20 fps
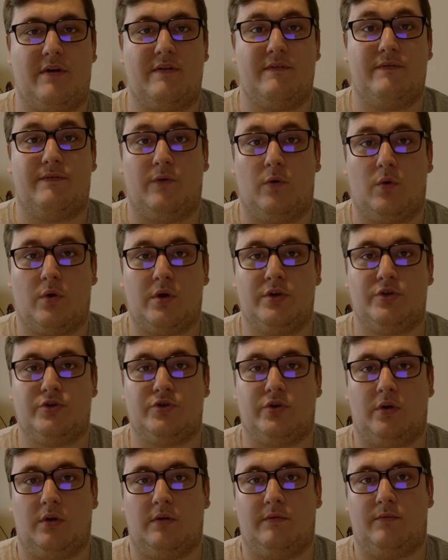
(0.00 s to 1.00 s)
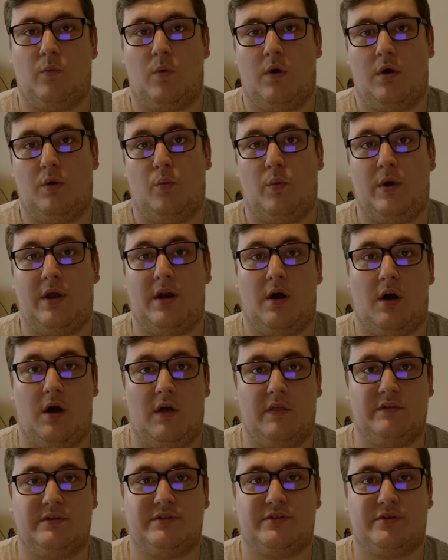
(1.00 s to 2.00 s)
in full control of what went
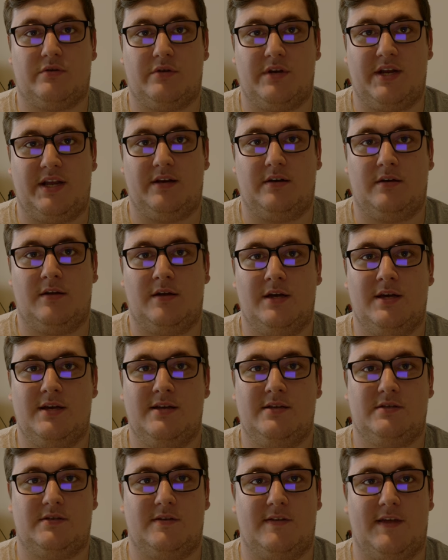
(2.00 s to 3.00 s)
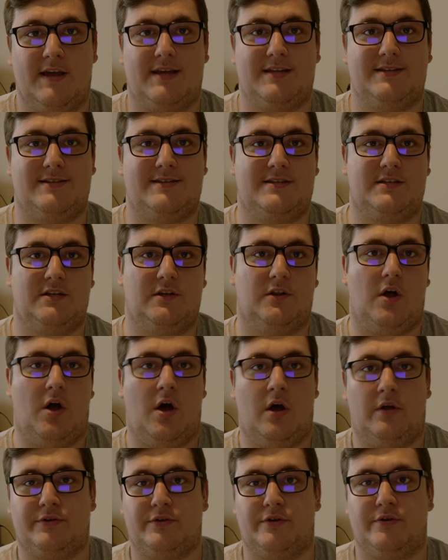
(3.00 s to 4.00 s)
on the screen, so they could still
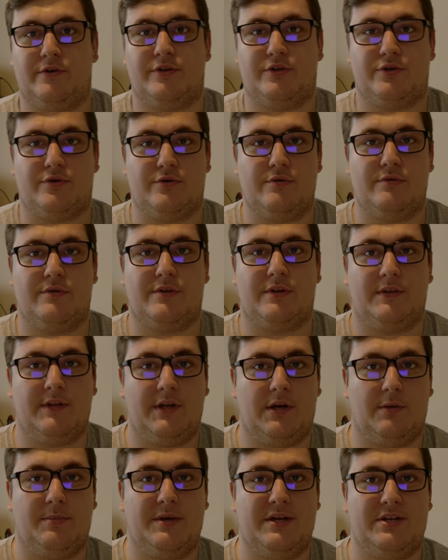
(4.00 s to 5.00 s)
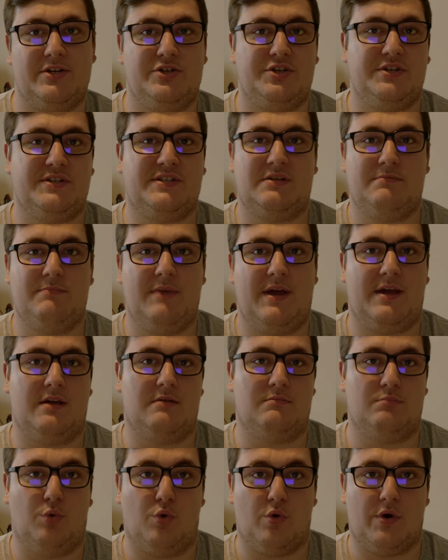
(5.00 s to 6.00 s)
alter the truth a little bit just to make
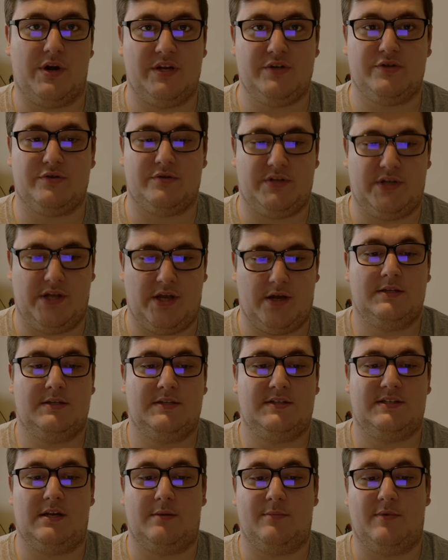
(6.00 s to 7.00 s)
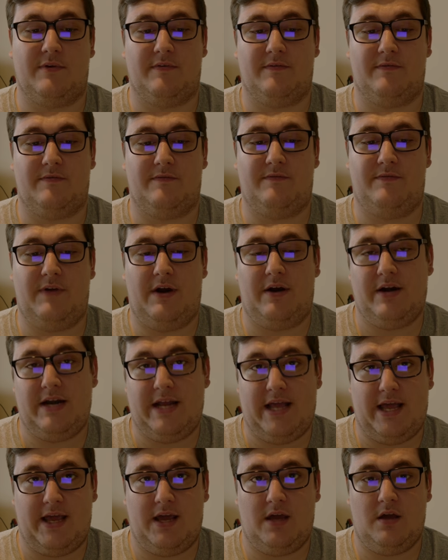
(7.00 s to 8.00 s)
it more interesting. Cinema
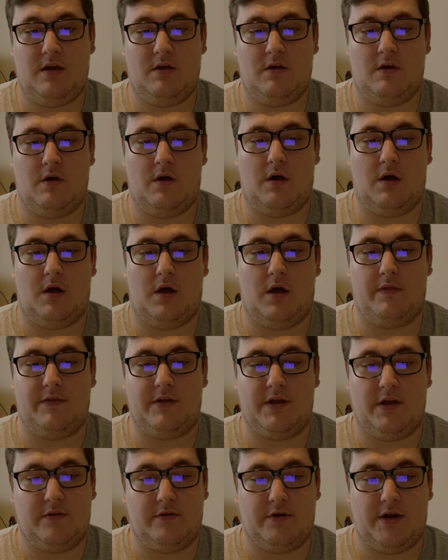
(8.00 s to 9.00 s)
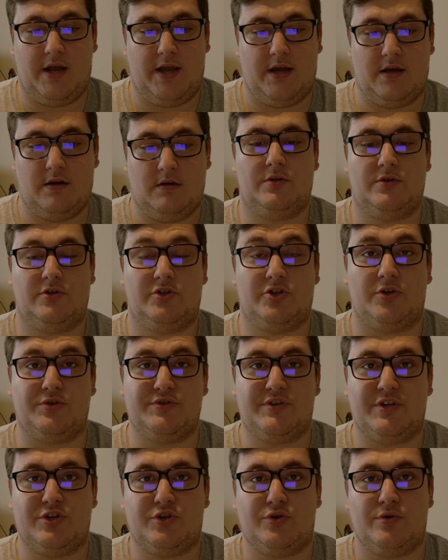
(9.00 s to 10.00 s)
verite, on the other hand,
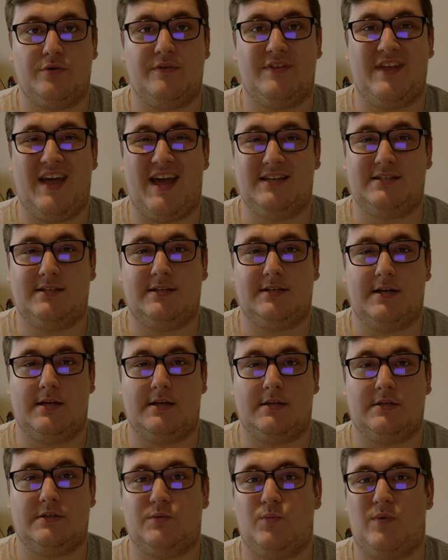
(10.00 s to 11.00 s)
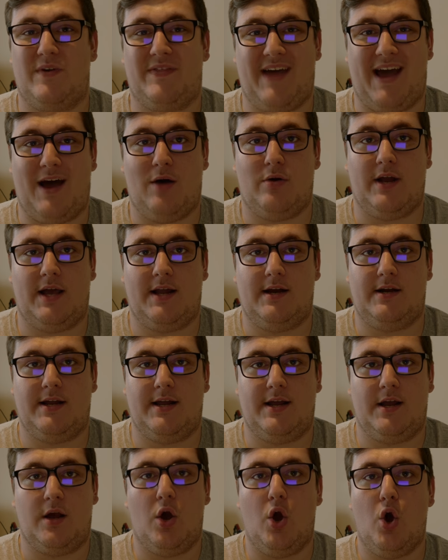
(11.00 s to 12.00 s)
shows the truth as it is without
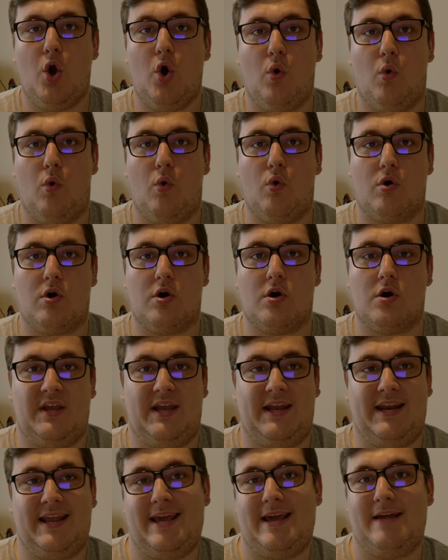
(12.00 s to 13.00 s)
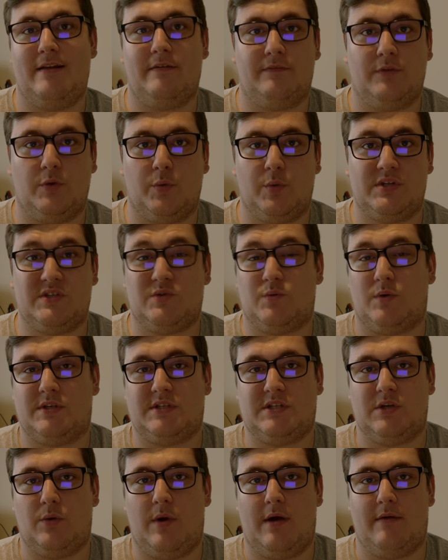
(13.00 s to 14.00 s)
editing or any influence
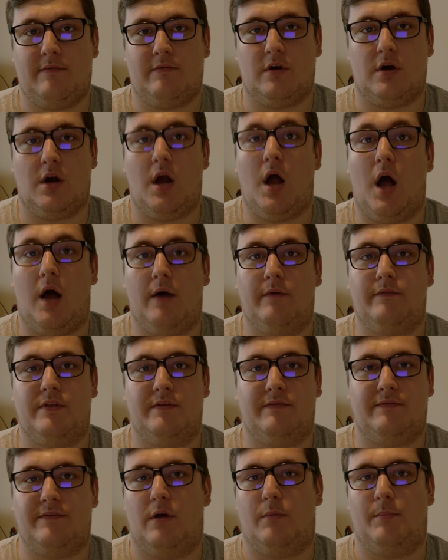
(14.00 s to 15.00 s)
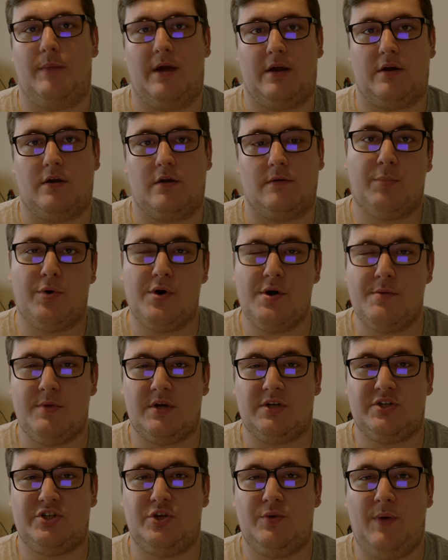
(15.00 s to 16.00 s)
whatsoever of the filmmaker. Pretty
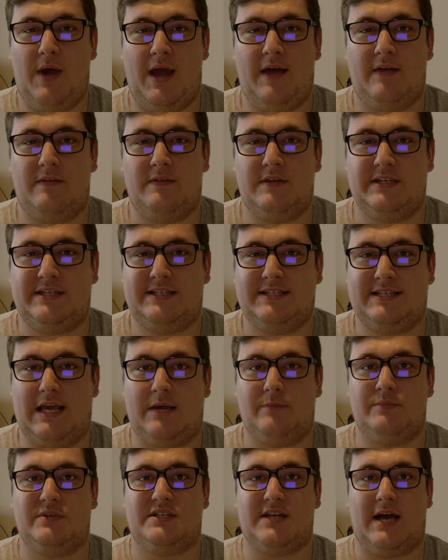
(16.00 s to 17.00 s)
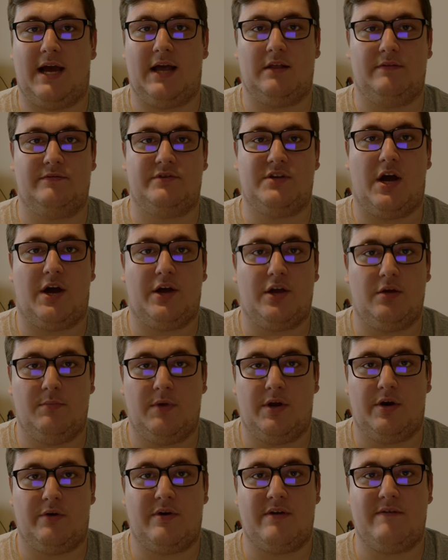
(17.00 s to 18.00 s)
much you had this same style of
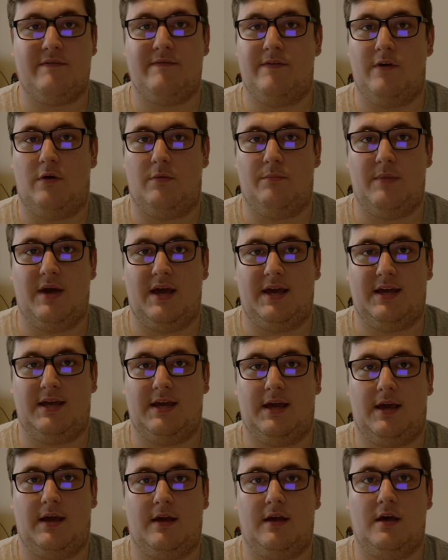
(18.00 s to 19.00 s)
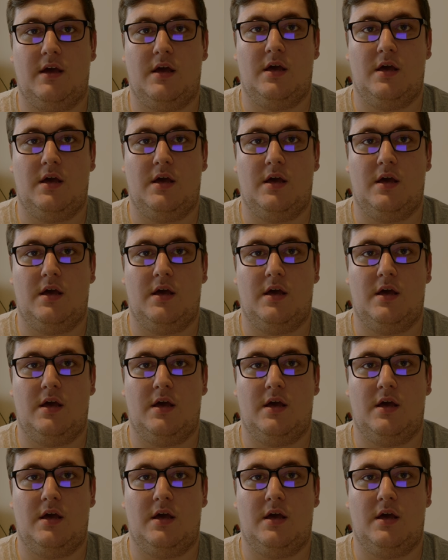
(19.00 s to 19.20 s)
documentary filmmaking